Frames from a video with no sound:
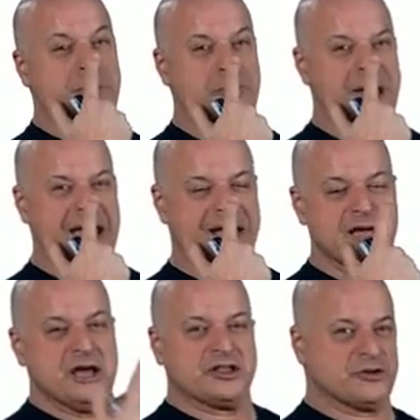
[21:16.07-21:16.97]
back.
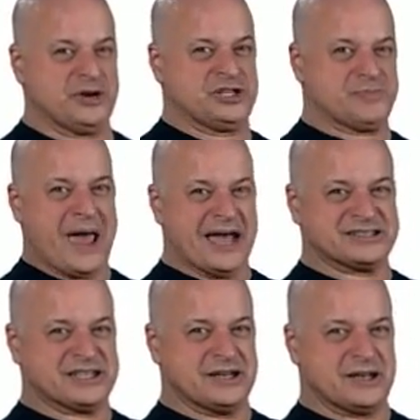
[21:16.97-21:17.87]
They'll reach past
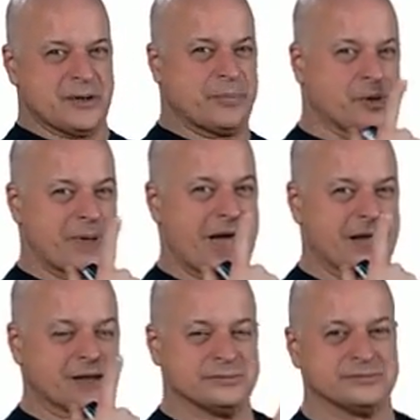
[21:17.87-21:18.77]
it and pull back.
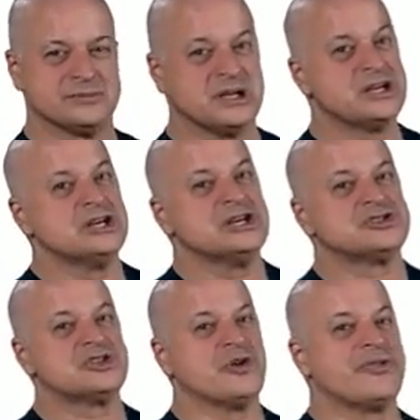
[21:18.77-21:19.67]

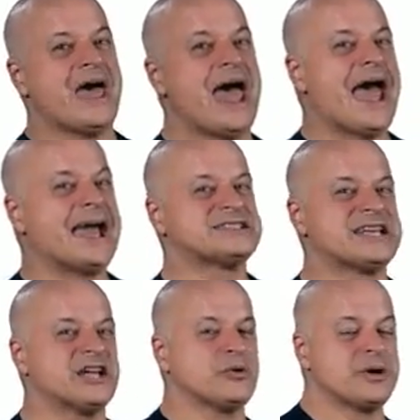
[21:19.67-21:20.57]
So that's how
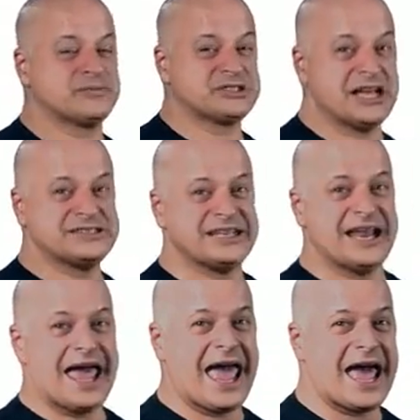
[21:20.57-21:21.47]
you assess an
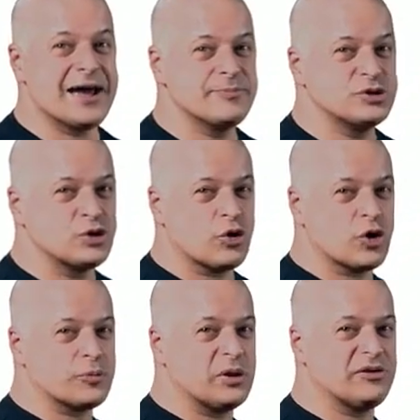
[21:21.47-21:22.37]

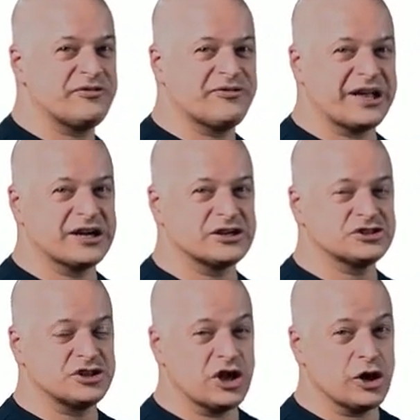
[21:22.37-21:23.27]
abnormal finger to
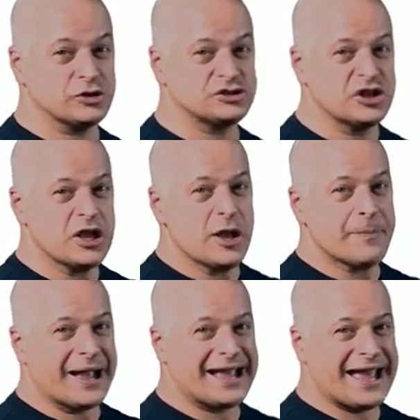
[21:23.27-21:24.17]
nose,
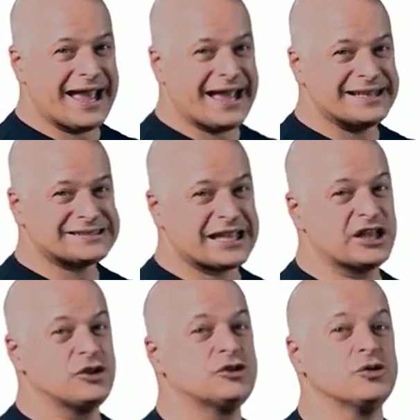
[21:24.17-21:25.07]
by asking
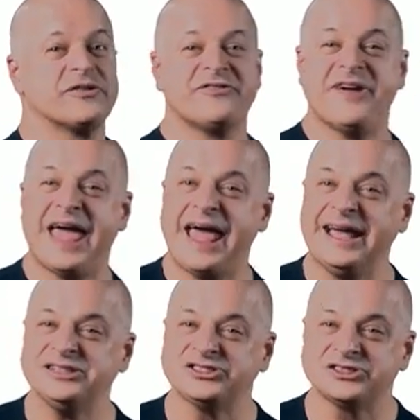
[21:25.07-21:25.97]
you to do it
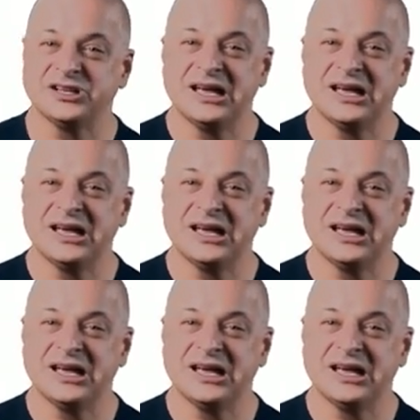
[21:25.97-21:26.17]
fast.